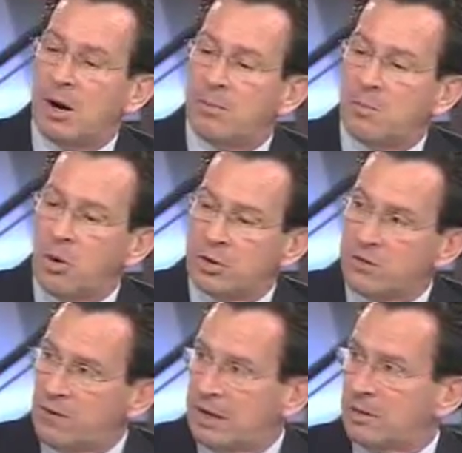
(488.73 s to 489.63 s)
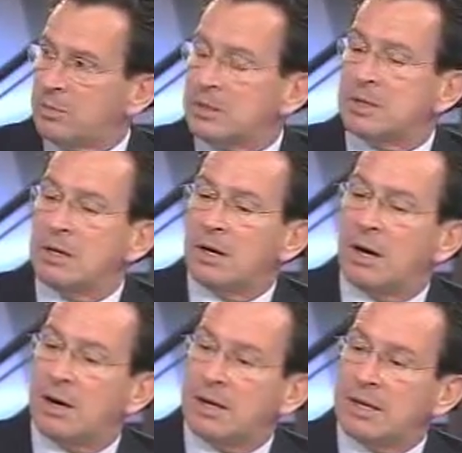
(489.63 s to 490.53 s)
more development,
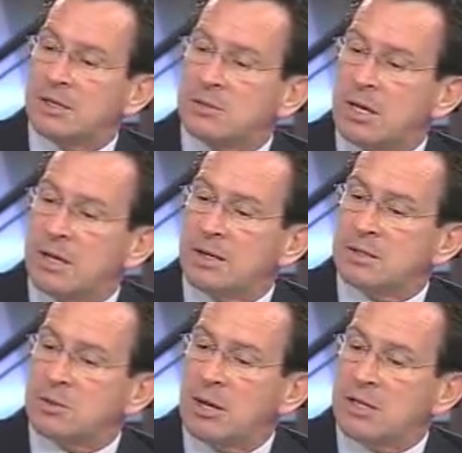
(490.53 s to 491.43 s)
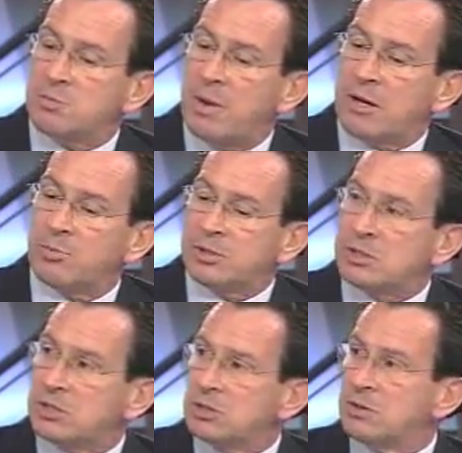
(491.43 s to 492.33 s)
is better
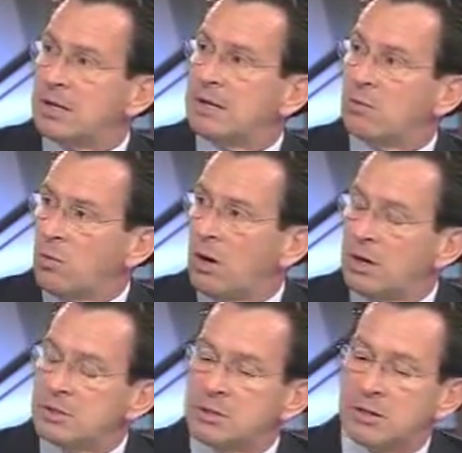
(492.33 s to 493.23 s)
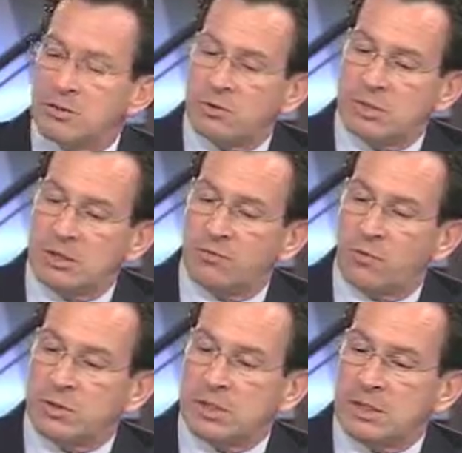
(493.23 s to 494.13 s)
positioned than it was 13 or
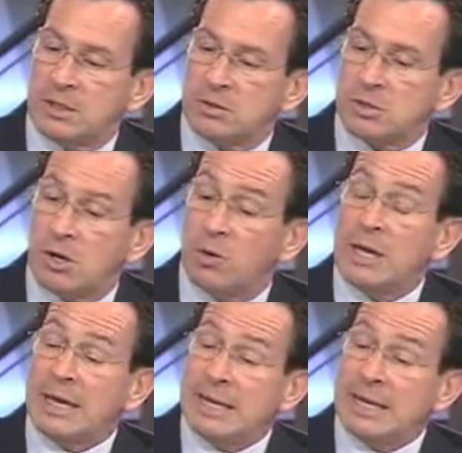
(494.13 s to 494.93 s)
14 years ago